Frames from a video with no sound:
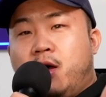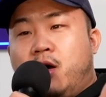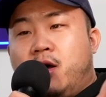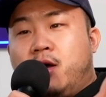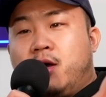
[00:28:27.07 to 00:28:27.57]

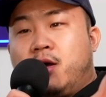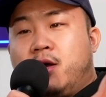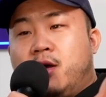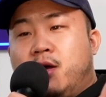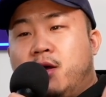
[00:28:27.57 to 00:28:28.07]

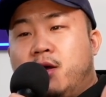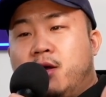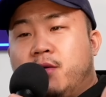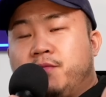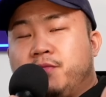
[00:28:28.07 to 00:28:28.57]

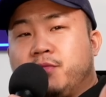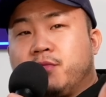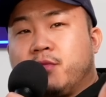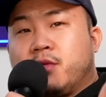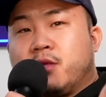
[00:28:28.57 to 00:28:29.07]

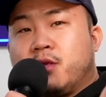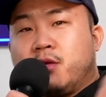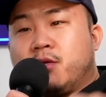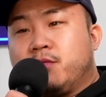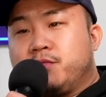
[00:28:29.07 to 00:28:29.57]

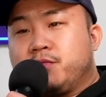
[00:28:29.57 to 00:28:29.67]
(not speaking)